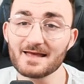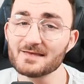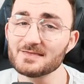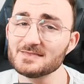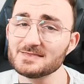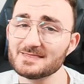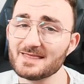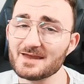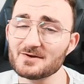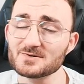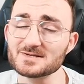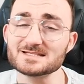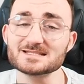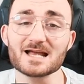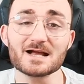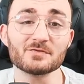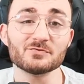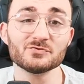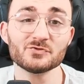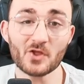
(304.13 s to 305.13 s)
there is
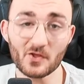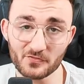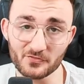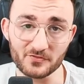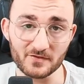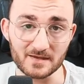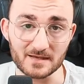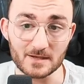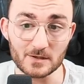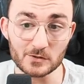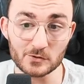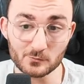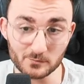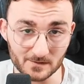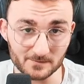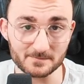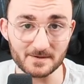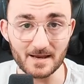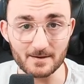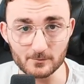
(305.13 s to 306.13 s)
nothing you
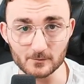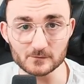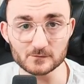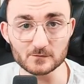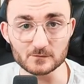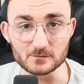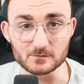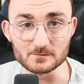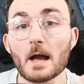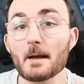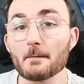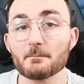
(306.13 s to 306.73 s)
will be able to do.